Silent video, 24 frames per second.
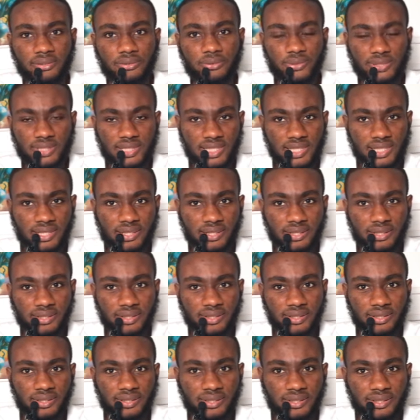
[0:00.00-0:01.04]
You see.
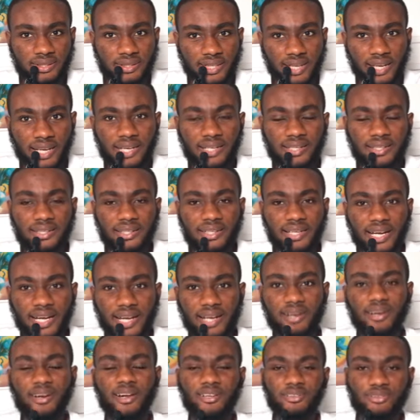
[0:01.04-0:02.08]
A
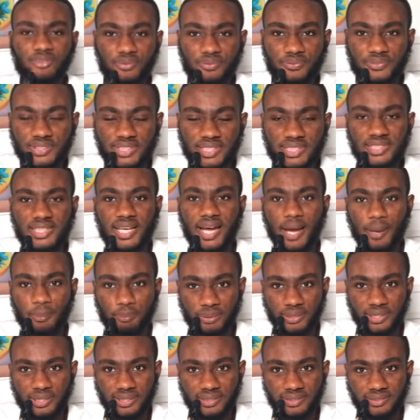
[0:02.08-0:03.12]
lot of things
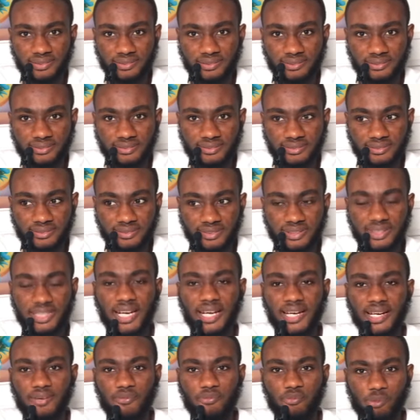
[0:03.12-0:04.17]
happening.
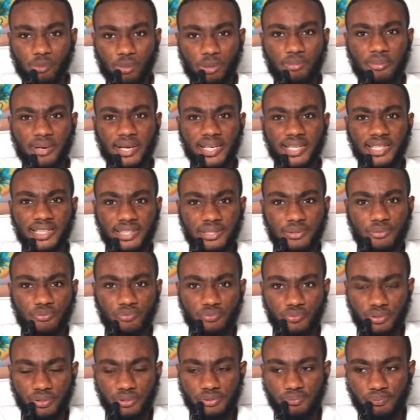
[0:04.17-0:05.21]
Ghana for mamba ye yire
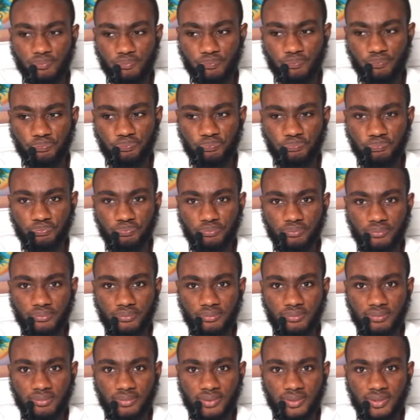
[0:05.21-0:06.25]
mfiri.
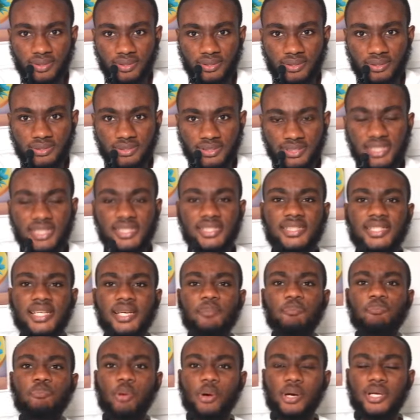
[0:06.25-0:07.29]

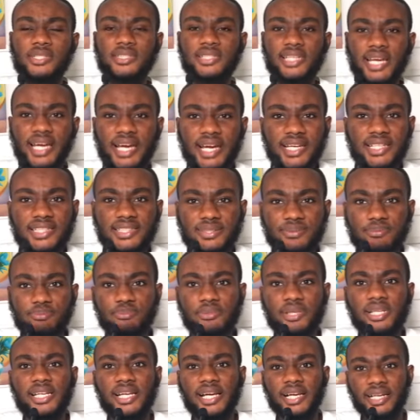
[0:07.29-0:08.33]
60.8
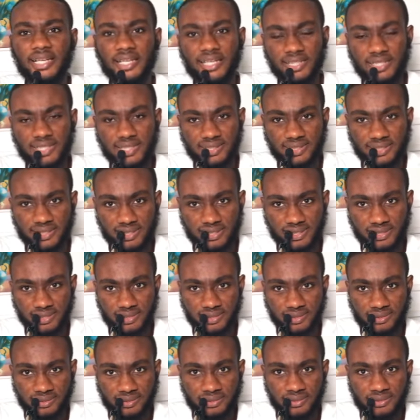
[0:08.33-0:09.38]
million Ghana cedis.